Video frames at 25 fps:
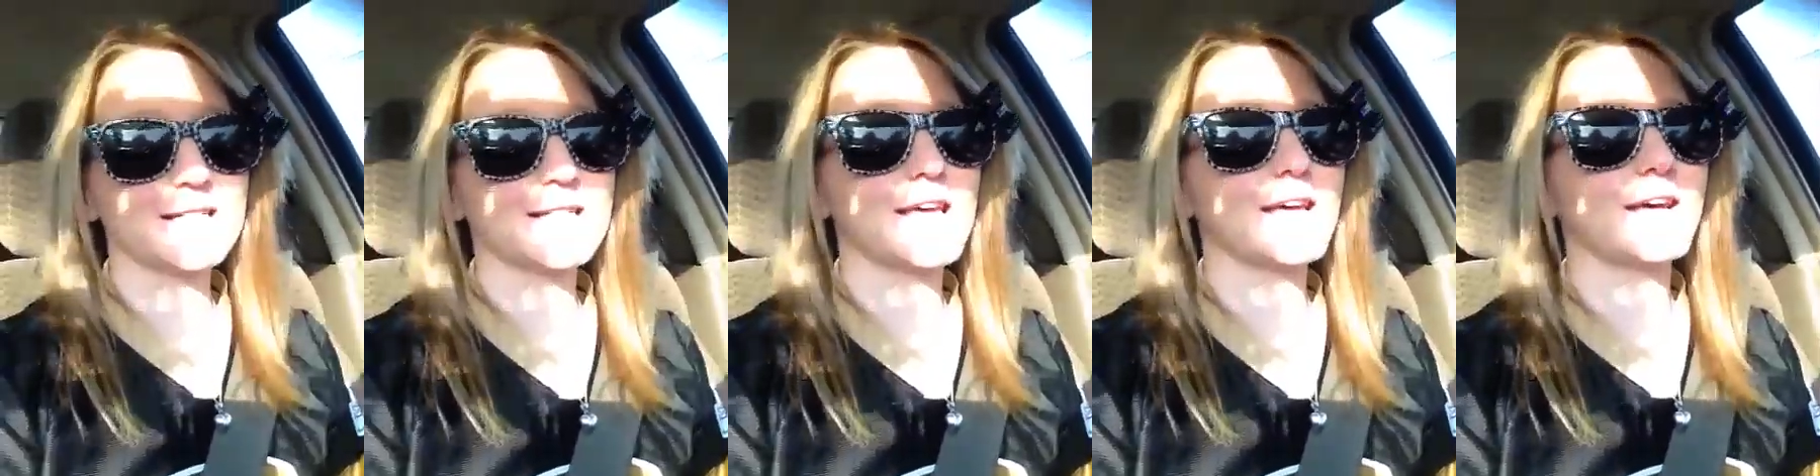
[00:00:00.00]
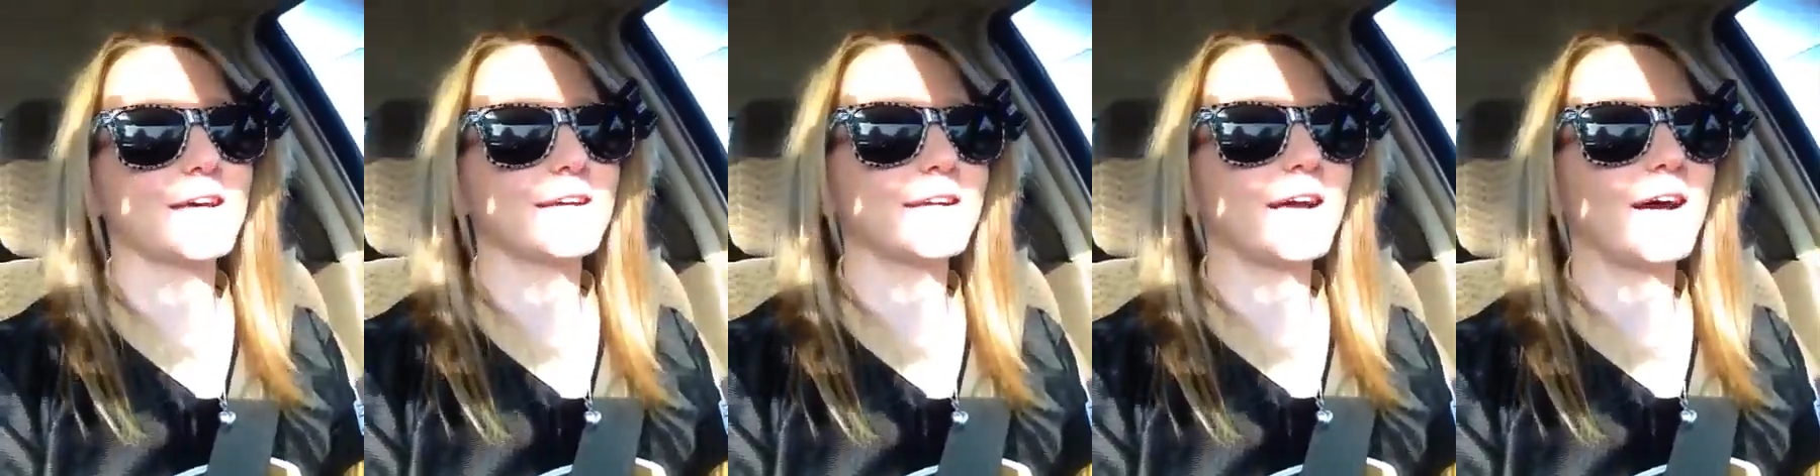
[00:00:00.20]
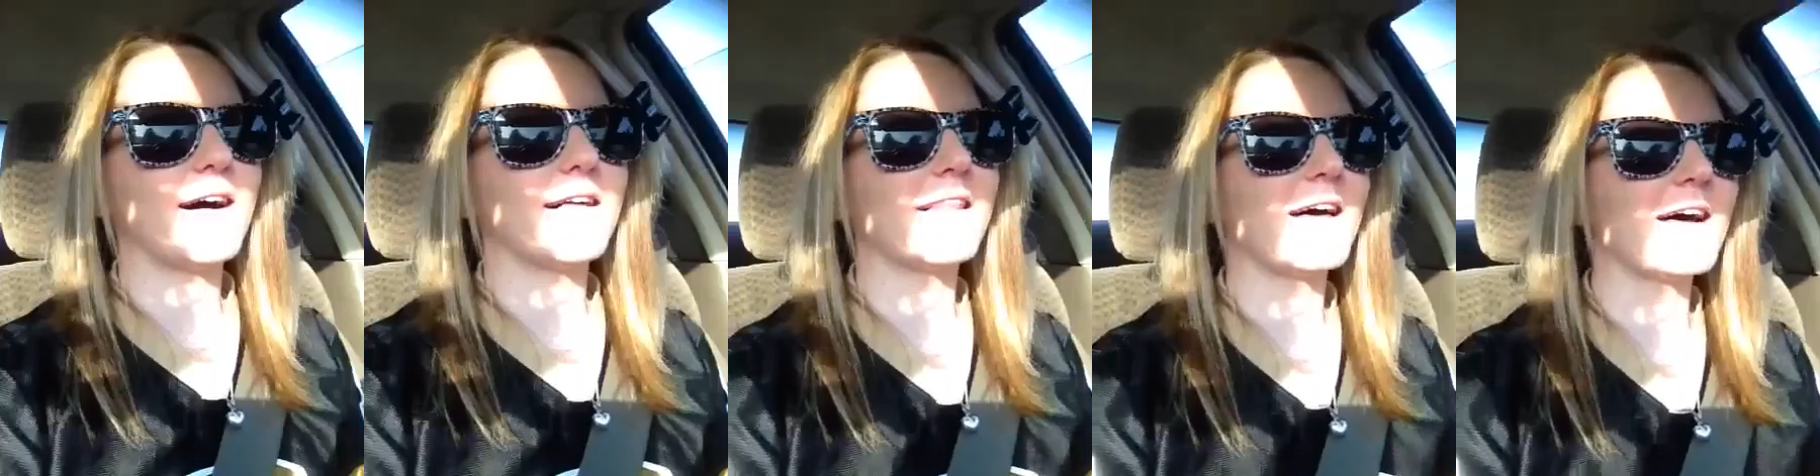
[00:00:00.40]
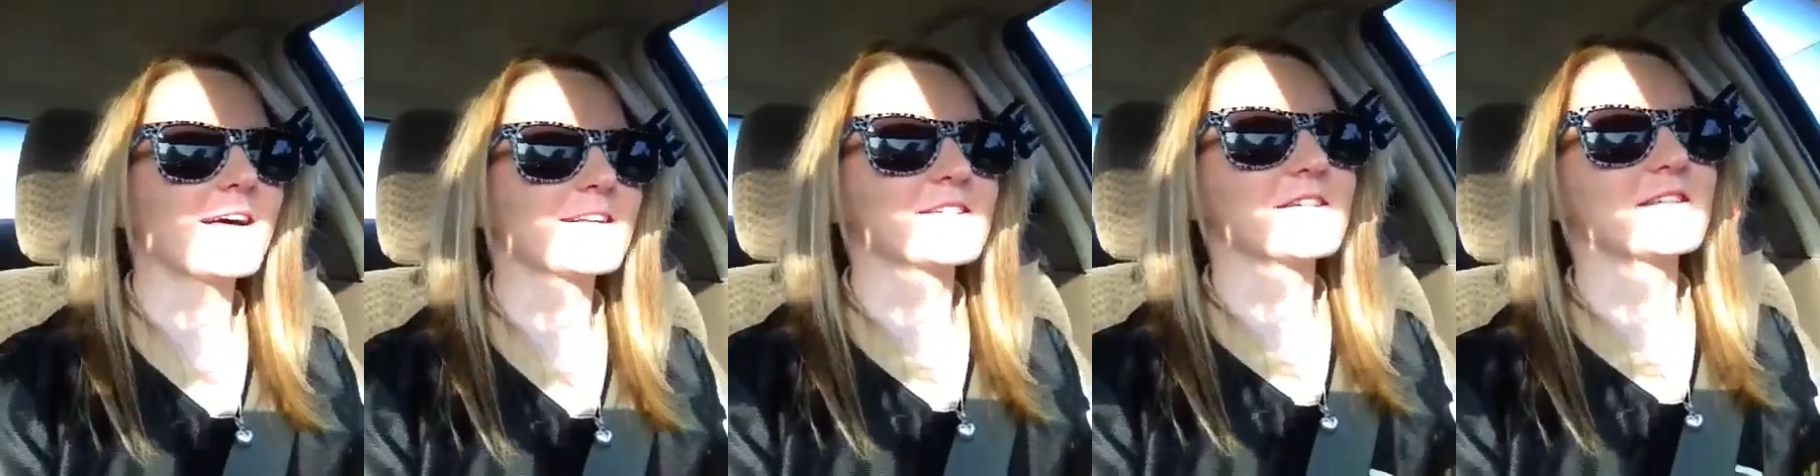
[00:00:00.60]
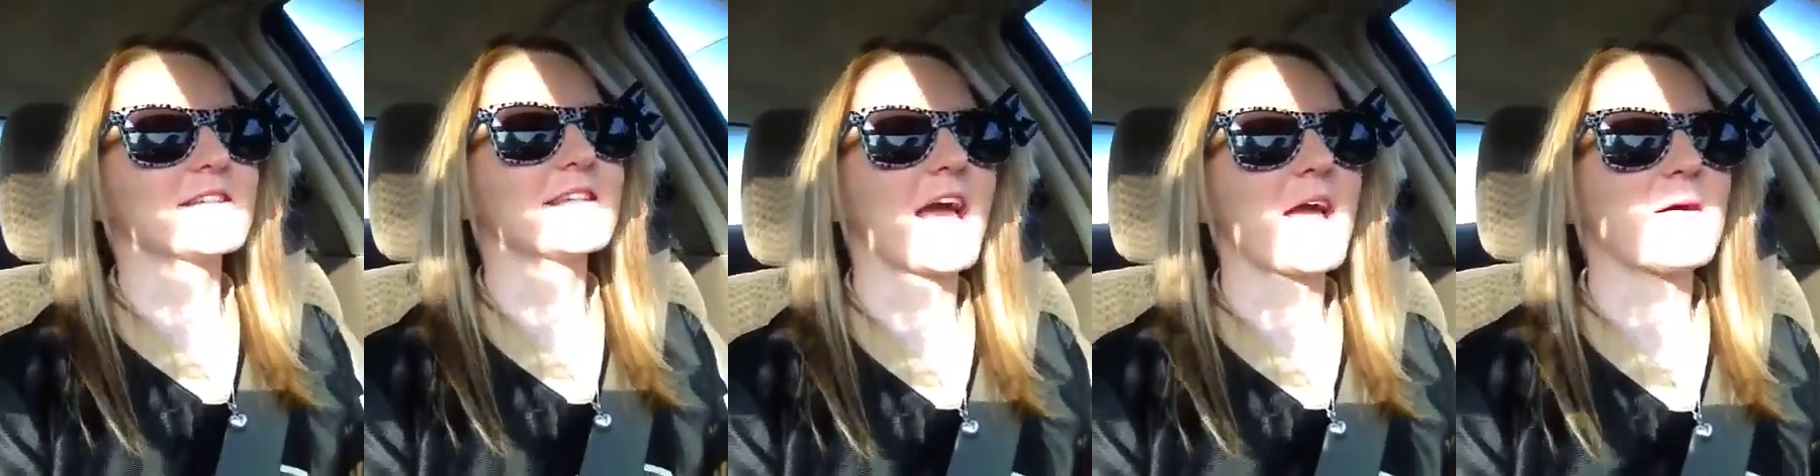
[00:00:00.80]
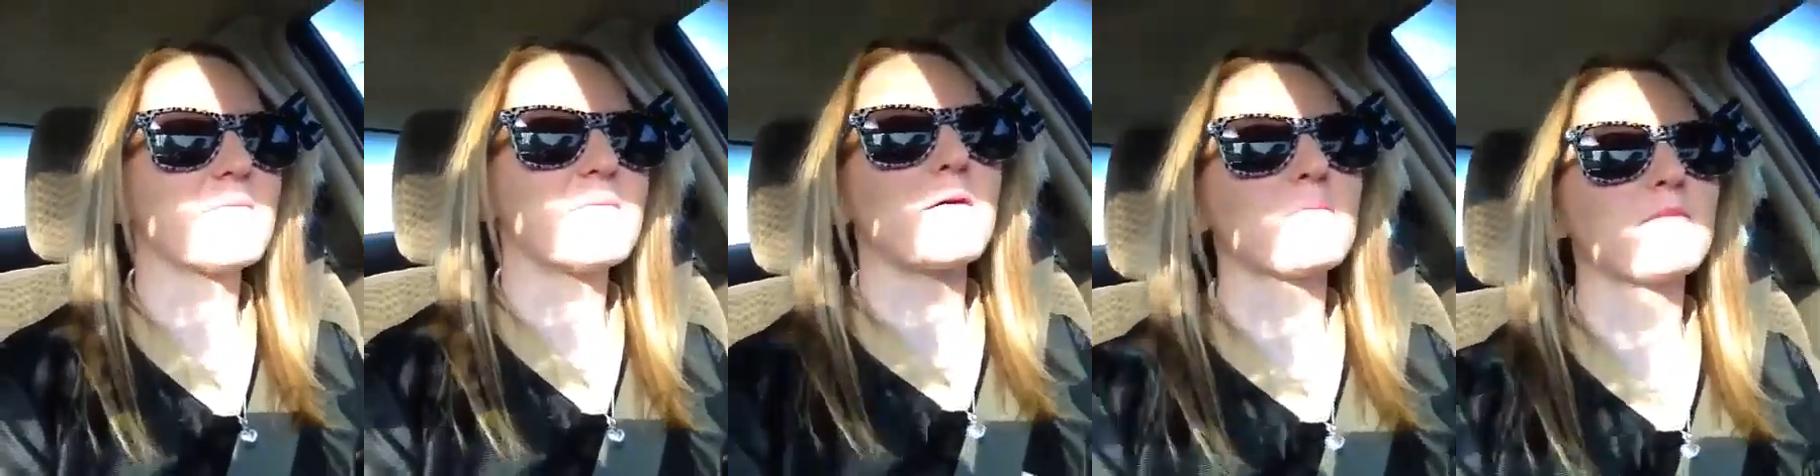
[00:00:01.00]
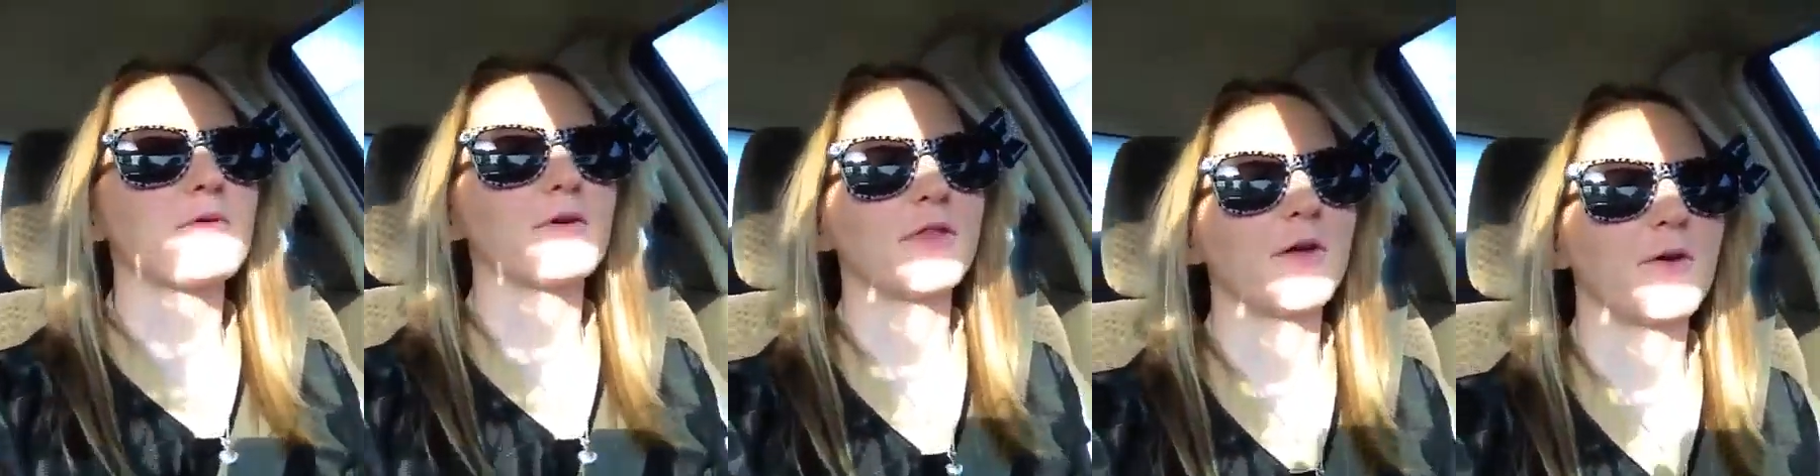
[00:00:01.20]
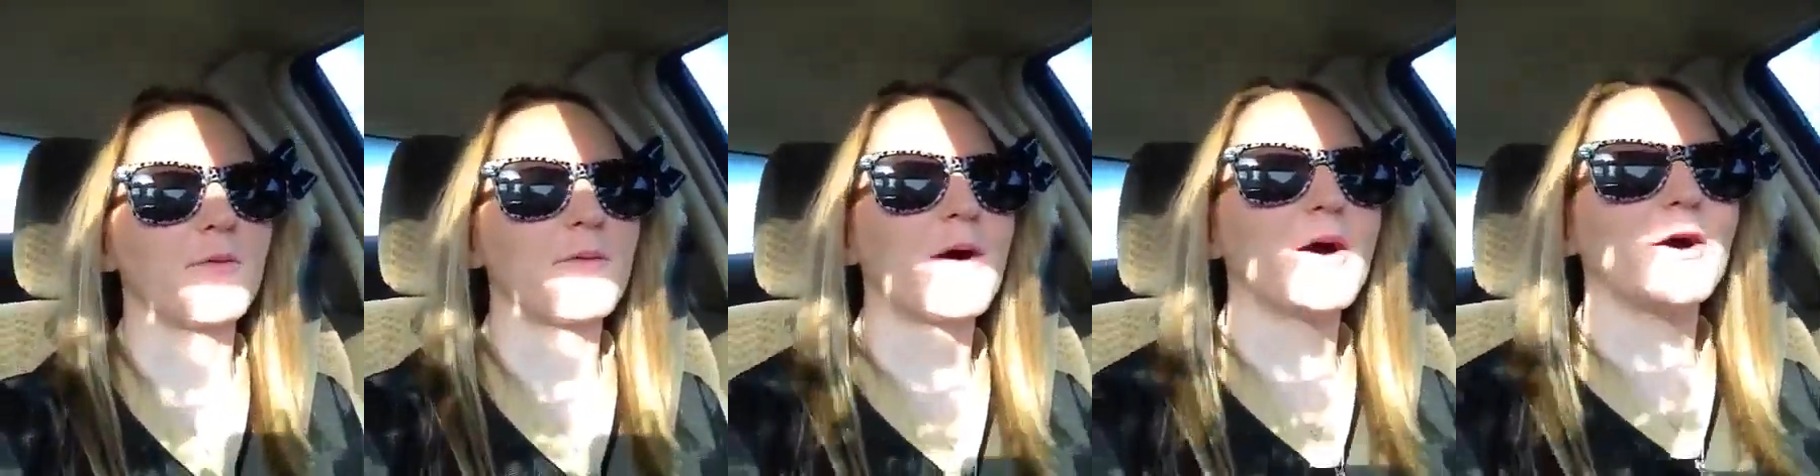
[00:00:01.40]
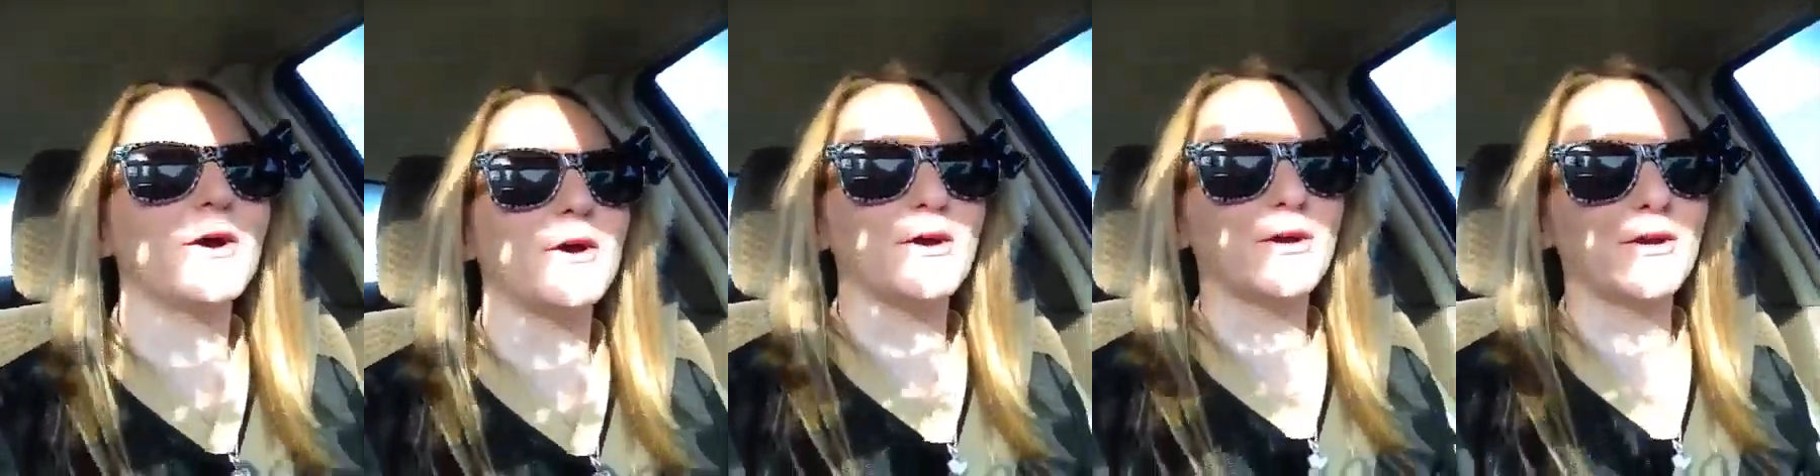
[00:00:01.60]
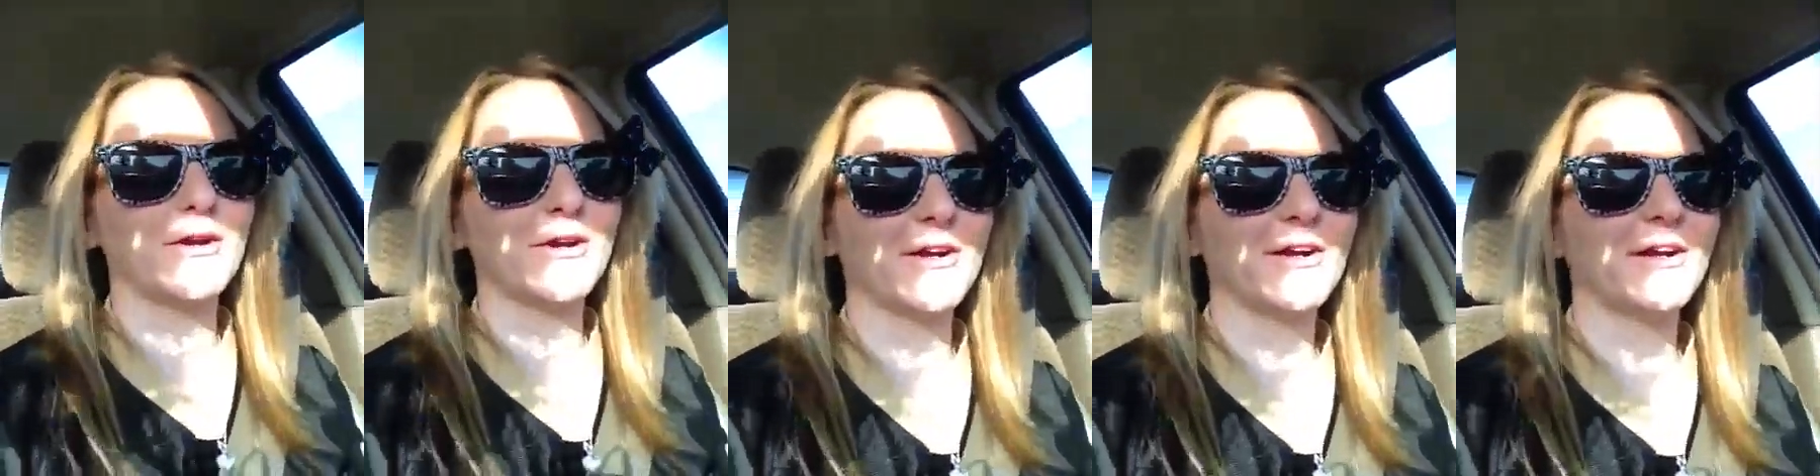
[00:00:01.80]
to tell y'all I just came up with a
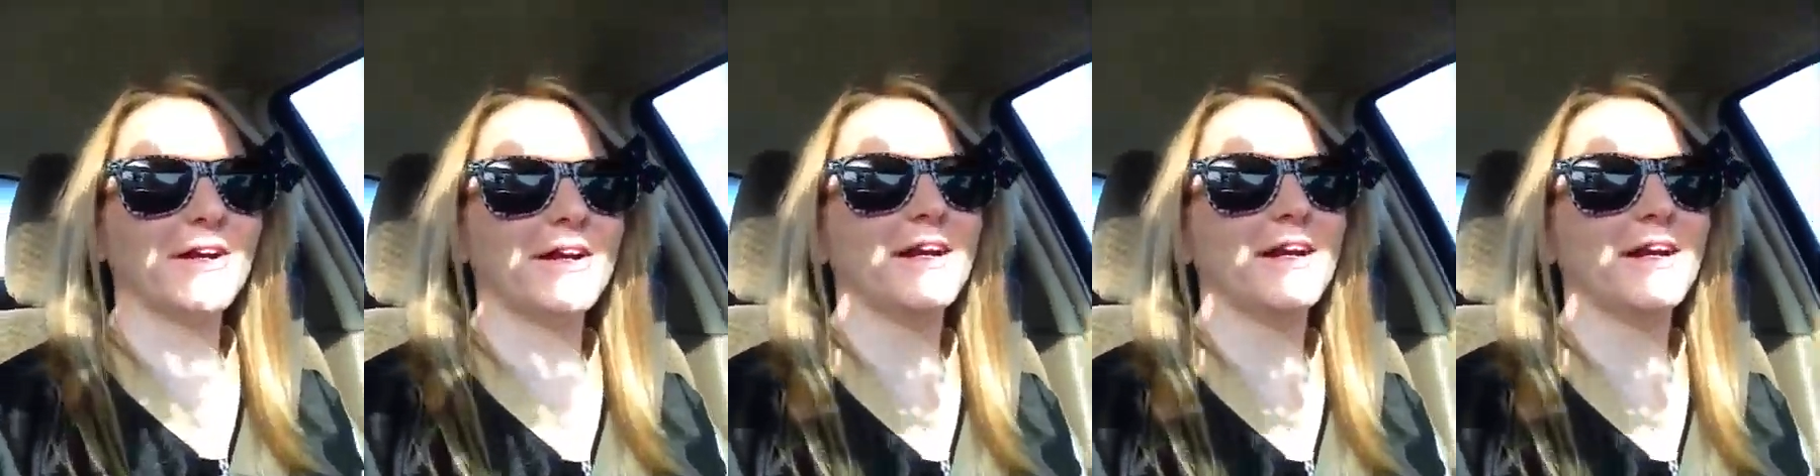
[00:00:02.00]
word.